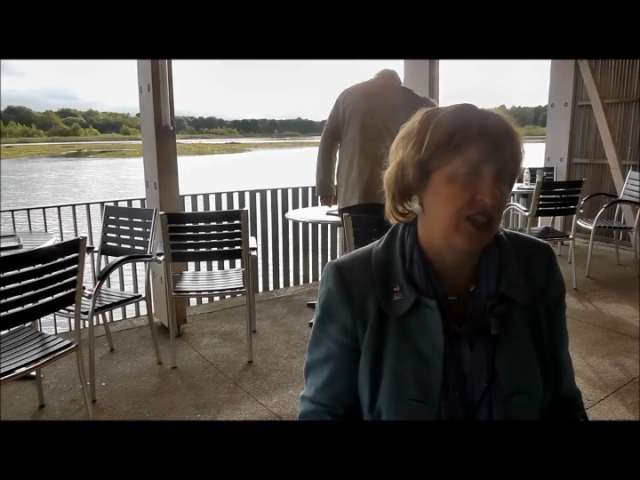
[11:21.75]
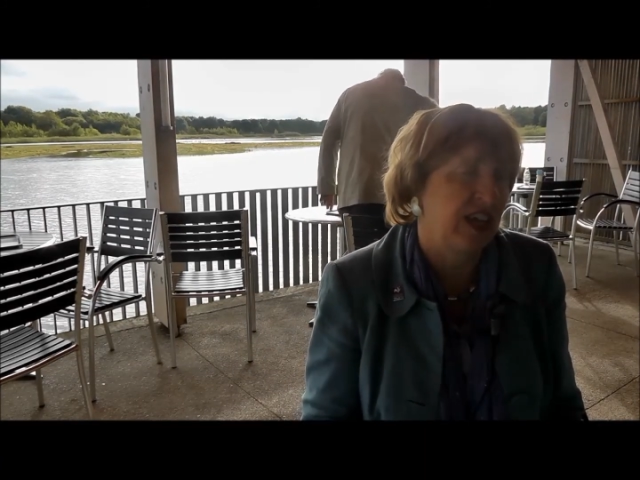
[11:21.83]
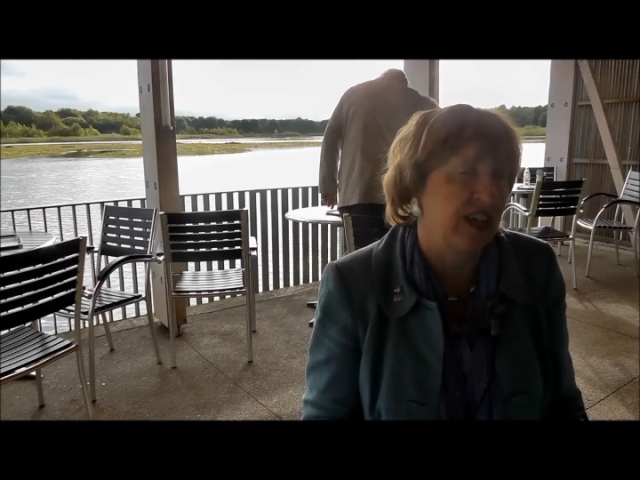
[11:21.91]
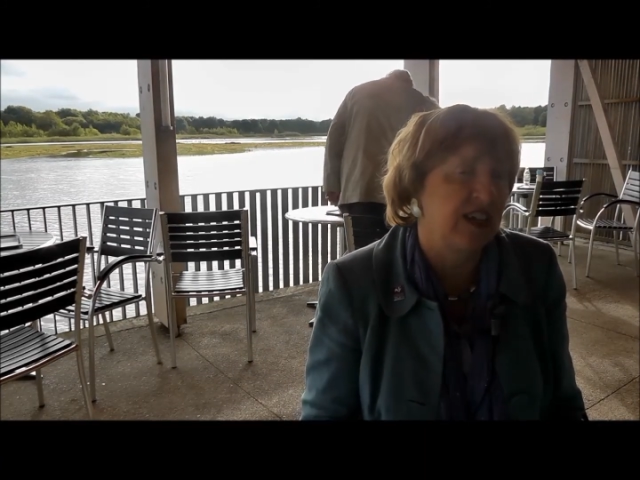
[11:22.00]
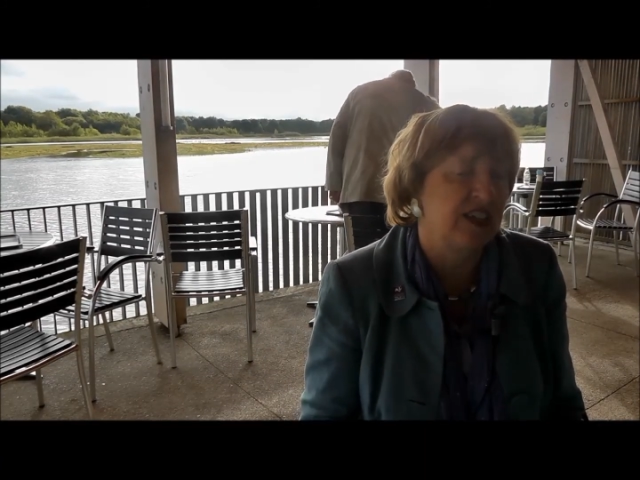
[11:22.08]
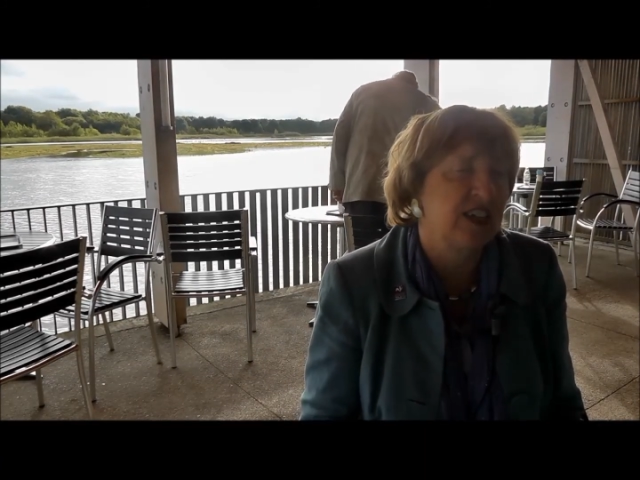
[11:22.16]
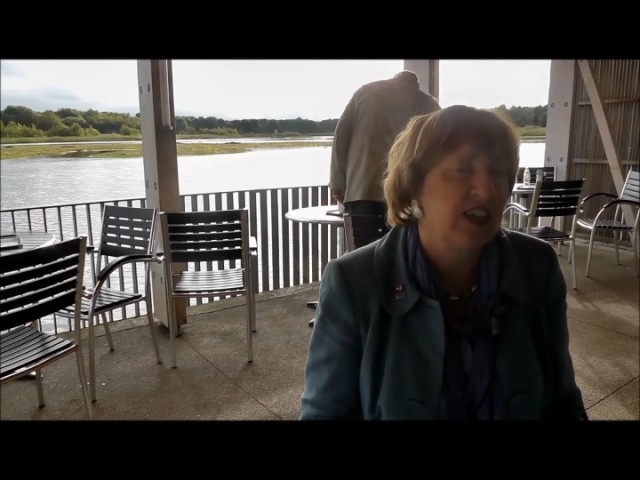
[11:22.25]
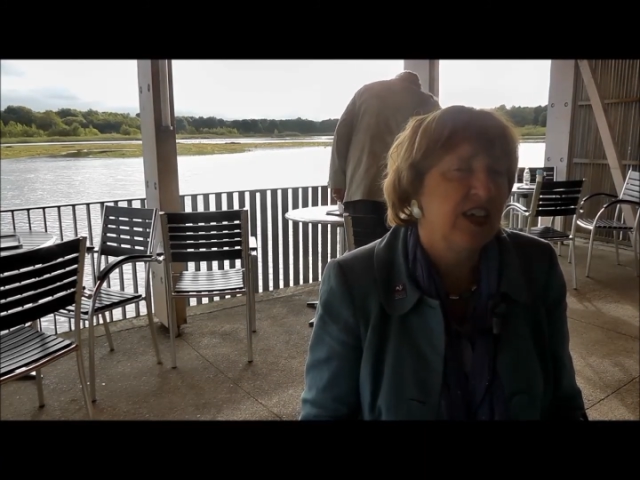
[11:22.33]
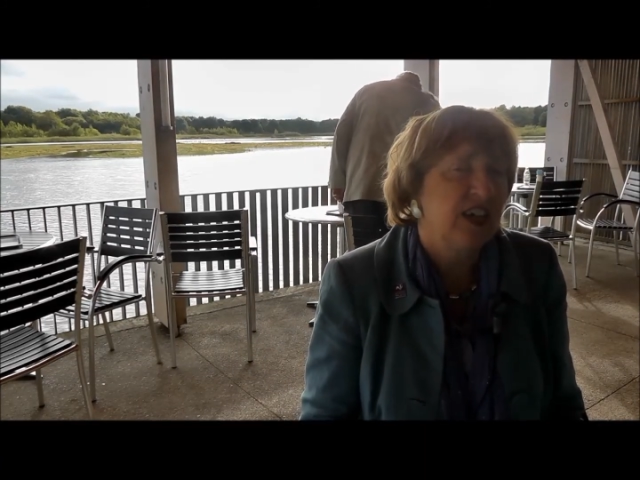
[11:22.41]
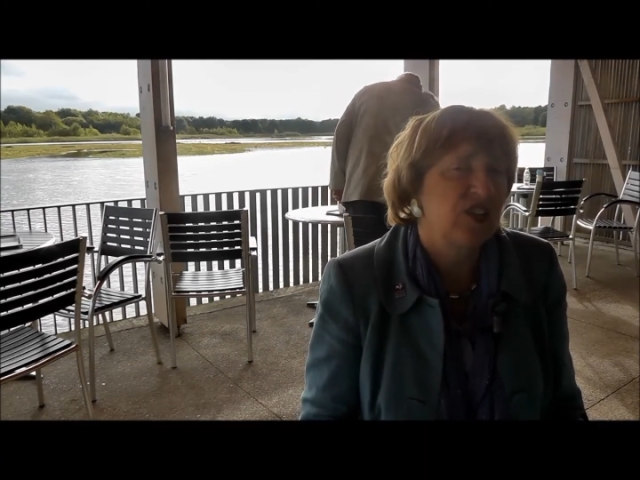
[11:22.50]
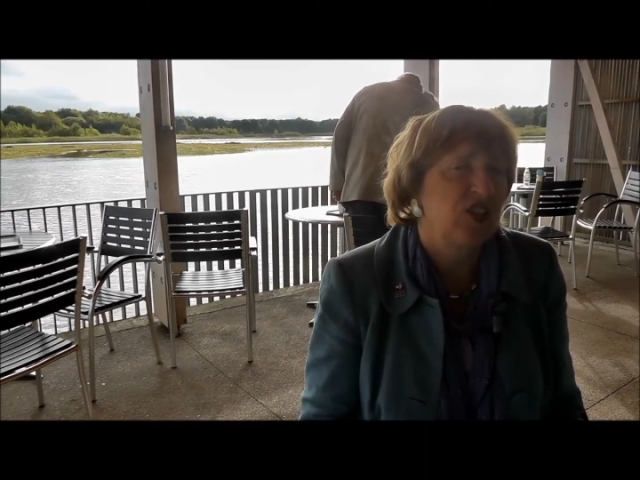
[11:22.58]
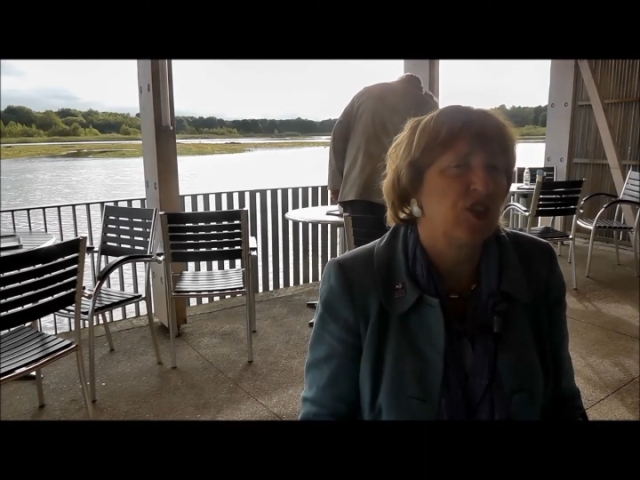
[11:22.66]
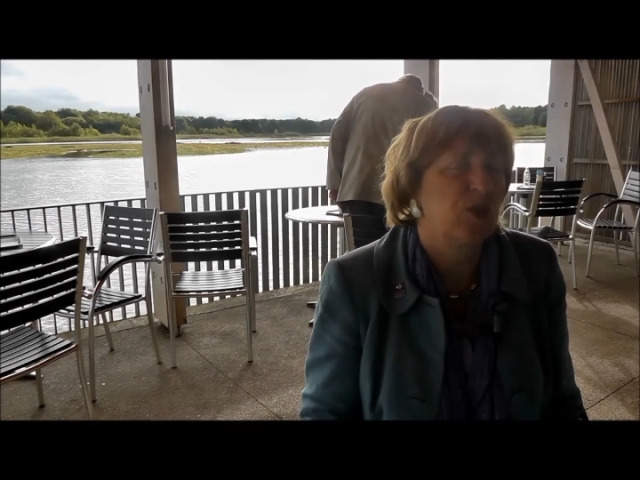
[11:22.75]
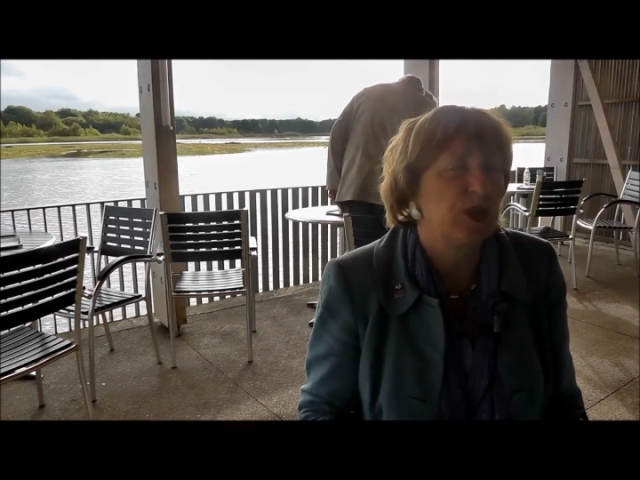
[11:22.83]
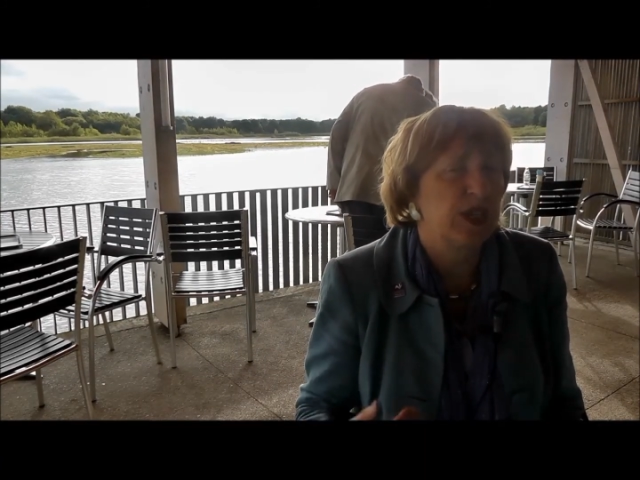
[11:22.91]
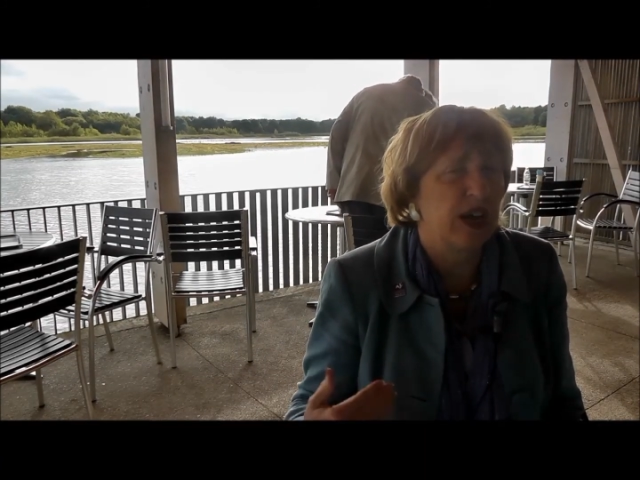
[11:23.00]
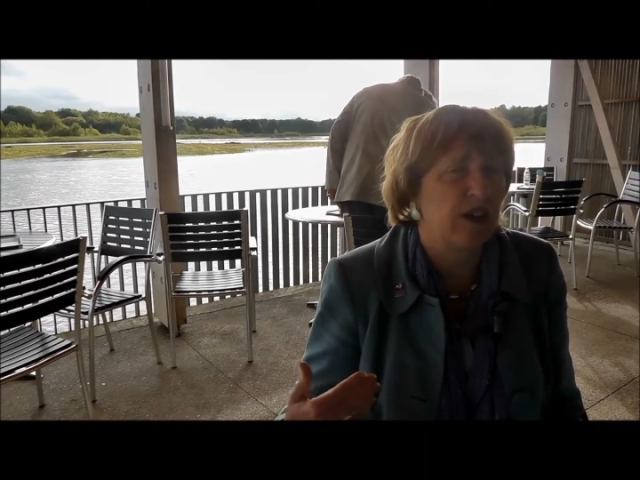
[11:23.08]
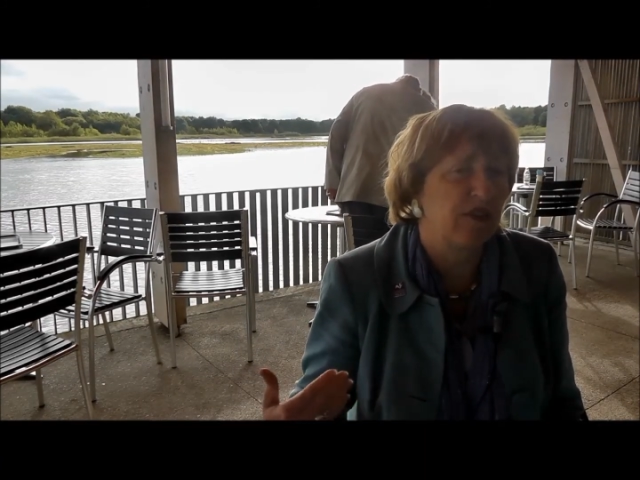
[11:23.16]
site, so that
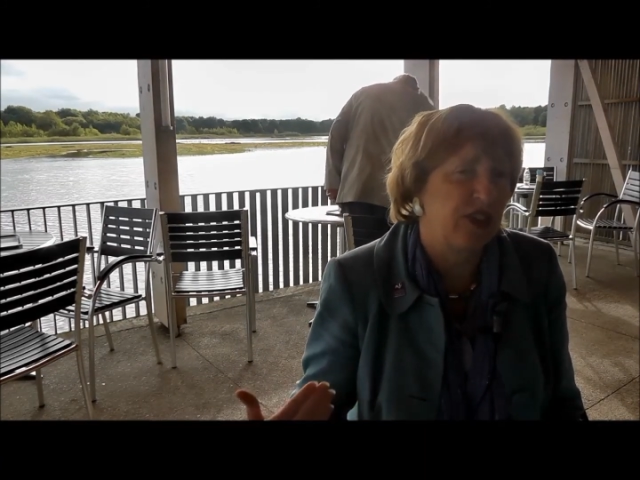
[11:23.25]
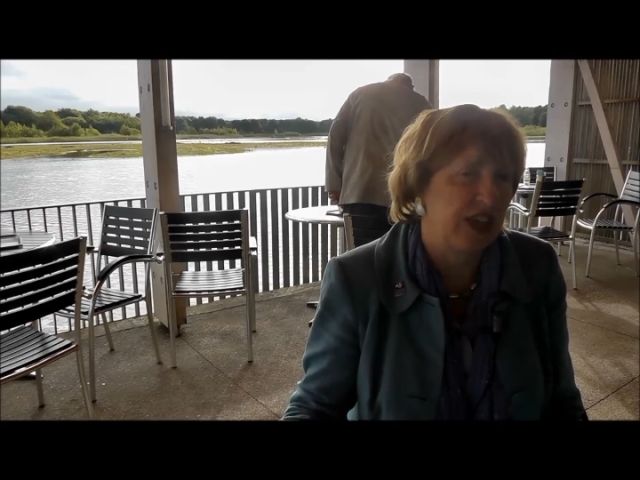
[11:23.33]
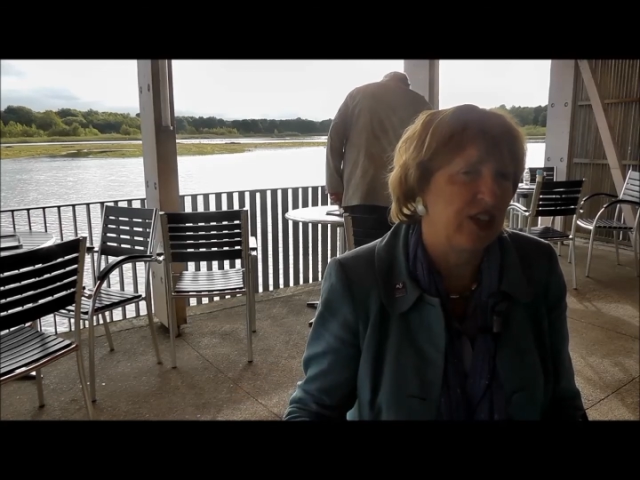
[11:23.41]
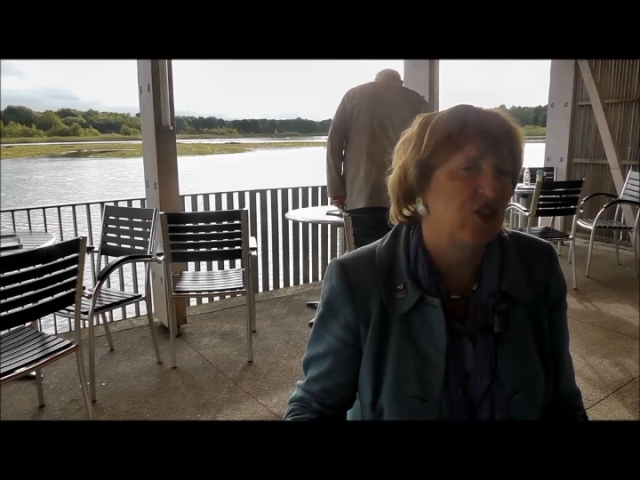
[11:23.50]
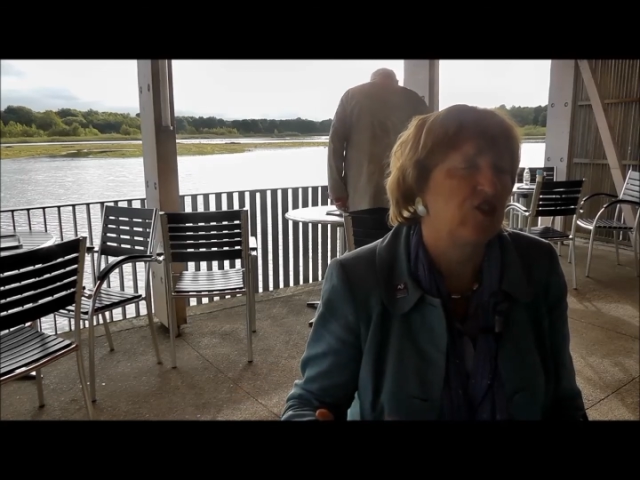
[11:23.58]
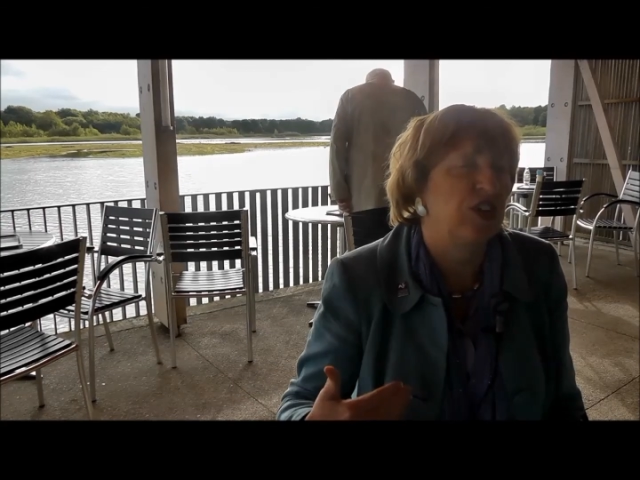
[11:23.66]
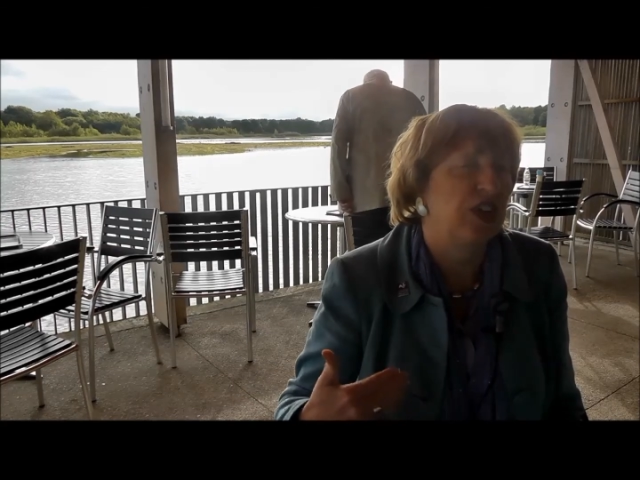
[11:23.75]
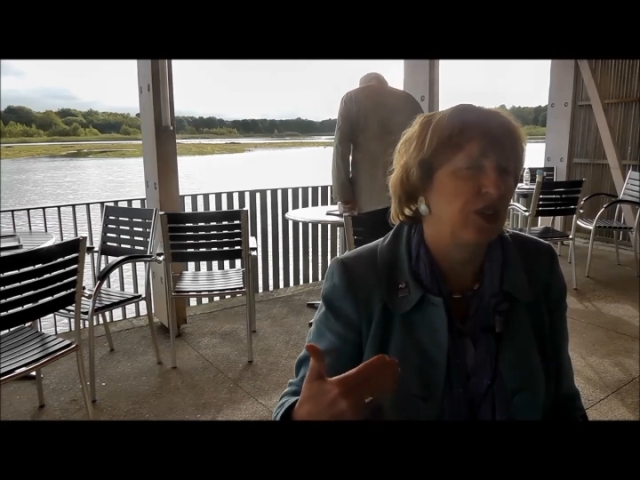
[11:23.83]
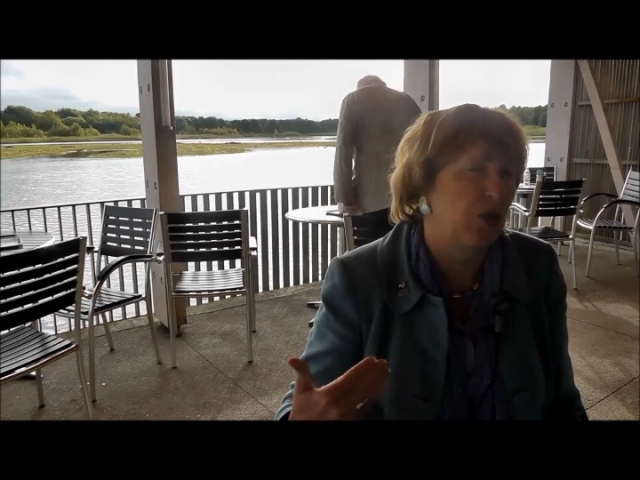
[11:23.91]
we'd have the history,